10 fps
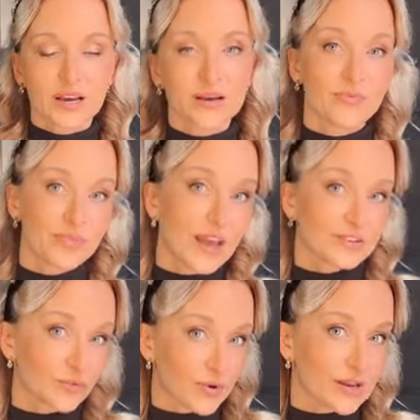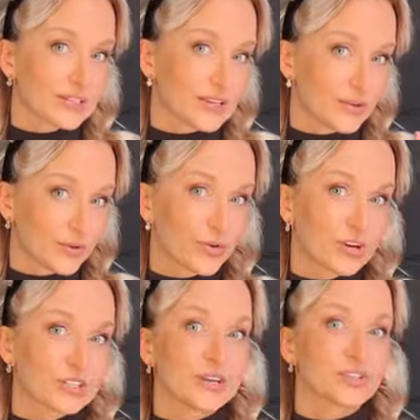That already
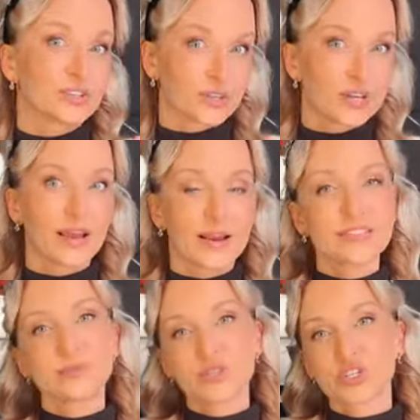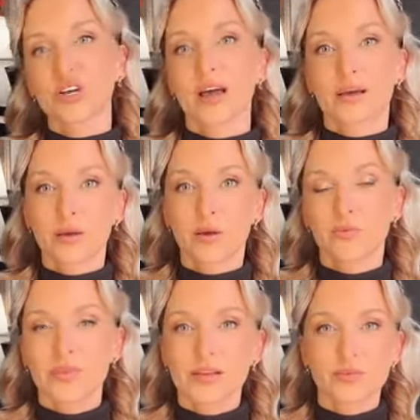your attention. Okay, let me check
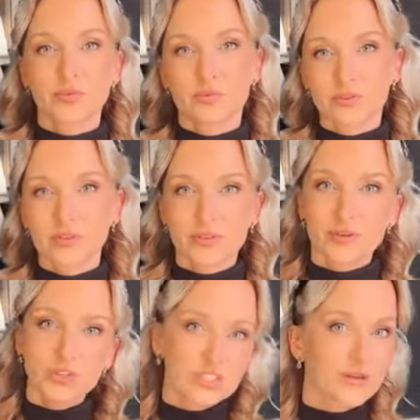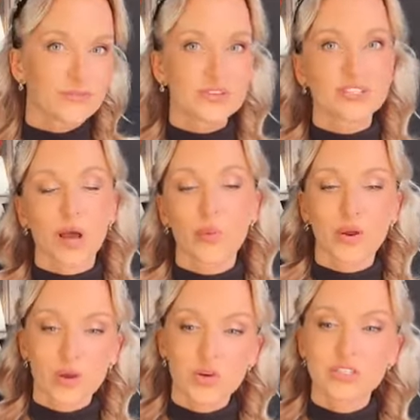that something
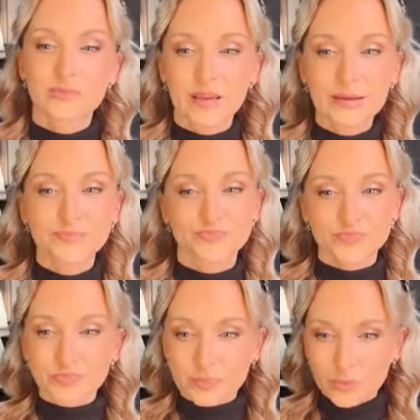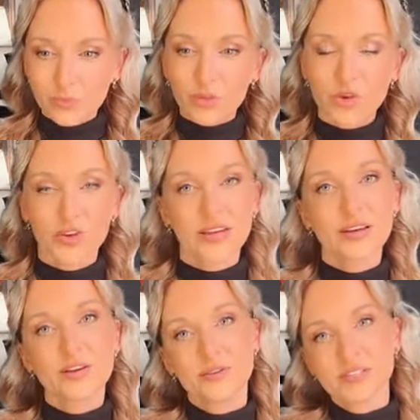sour could be. You
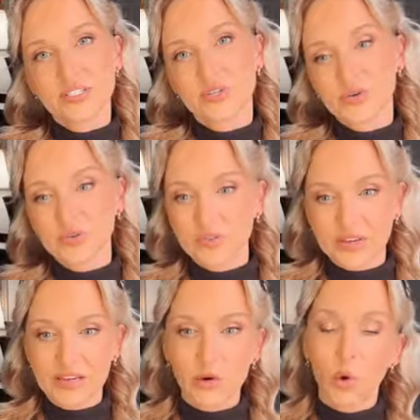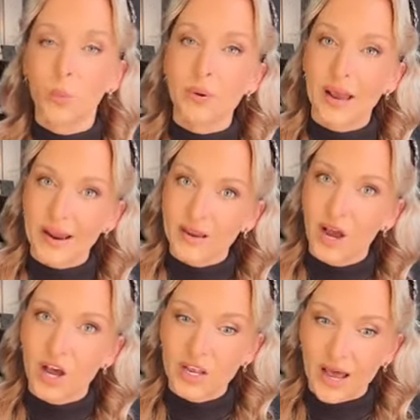can use UV or
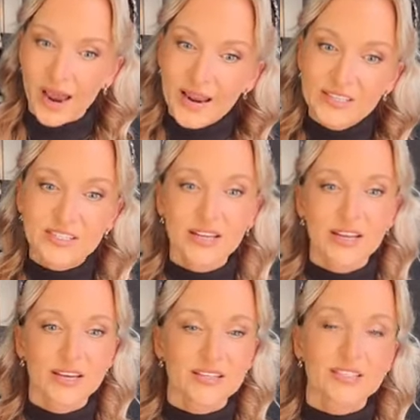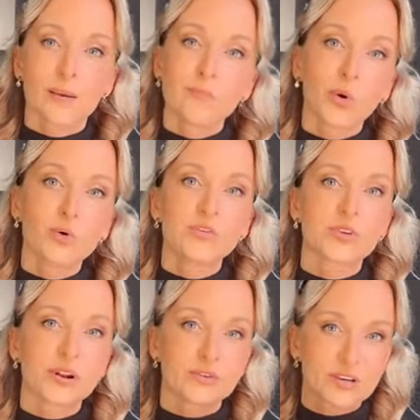black light. Some mold
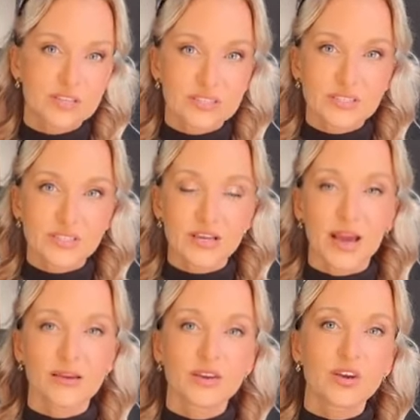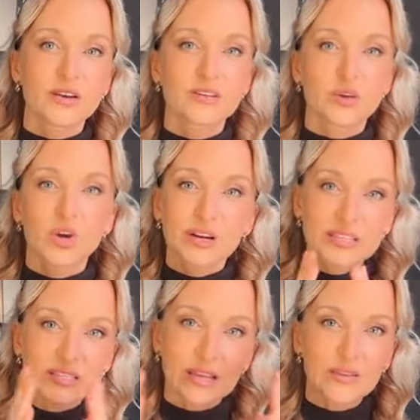fluoresce, and you
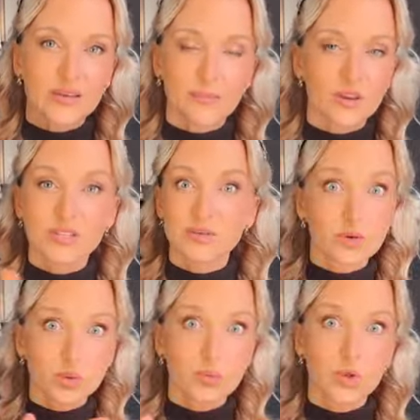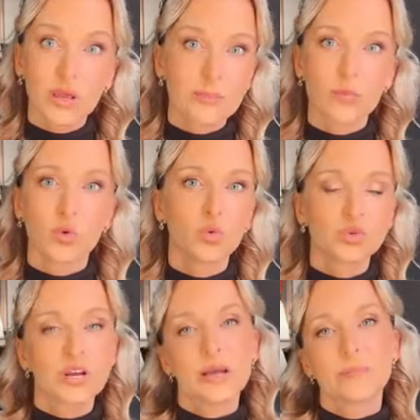can see them they're not blood
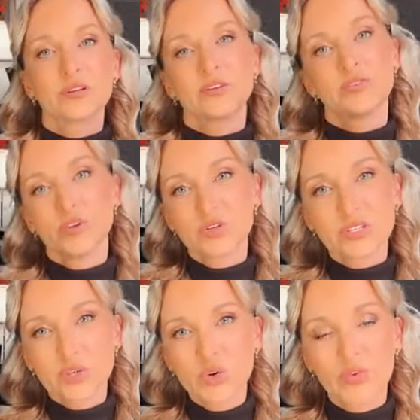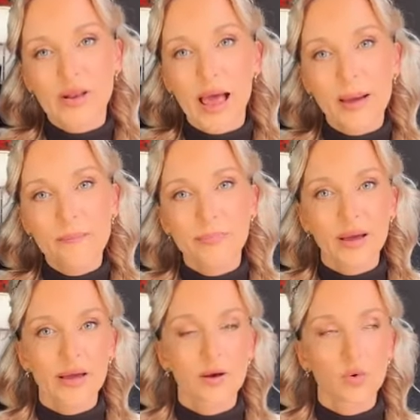mold. But if you use UV
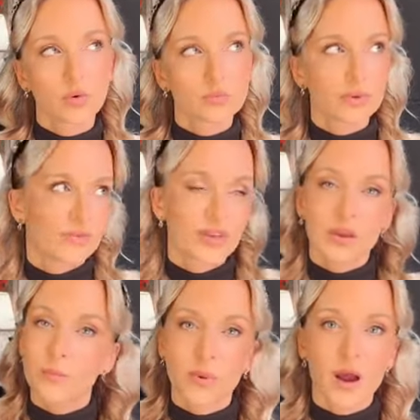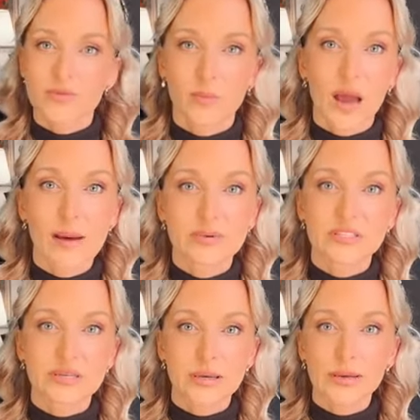lamp, they can buy them
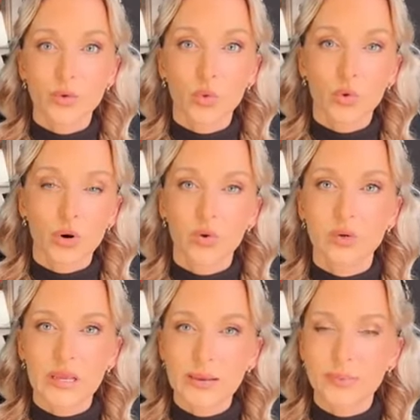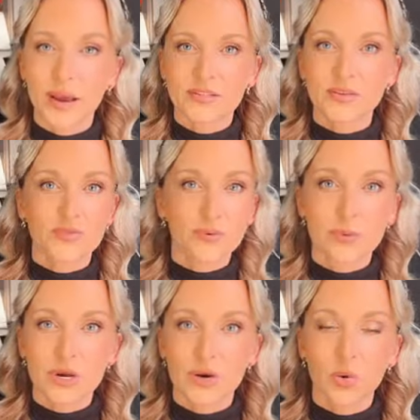Amazon or on eBay and
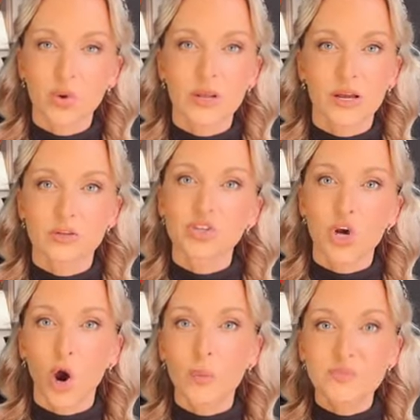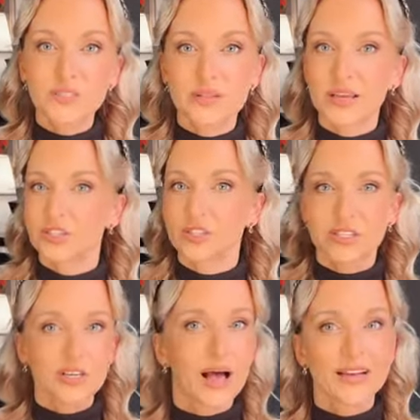different online shops. They
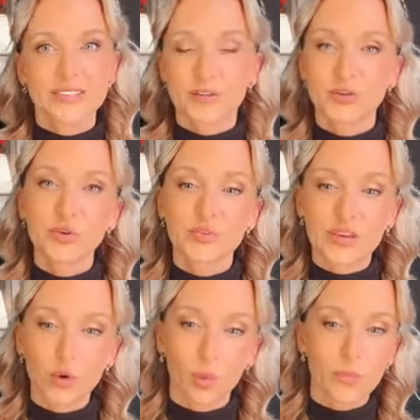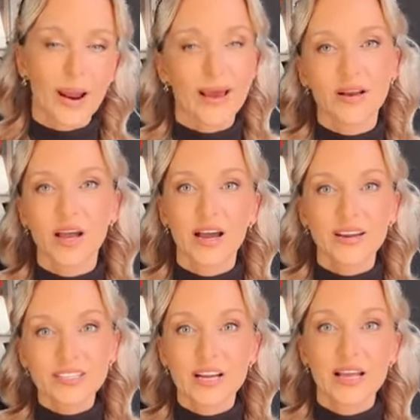just classic UV or black
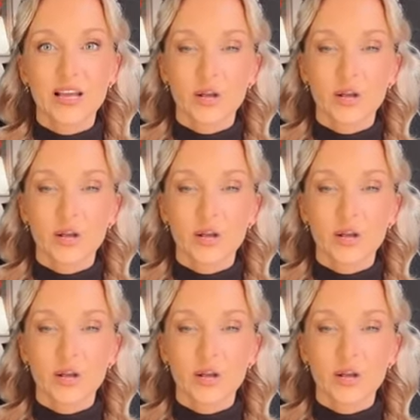light,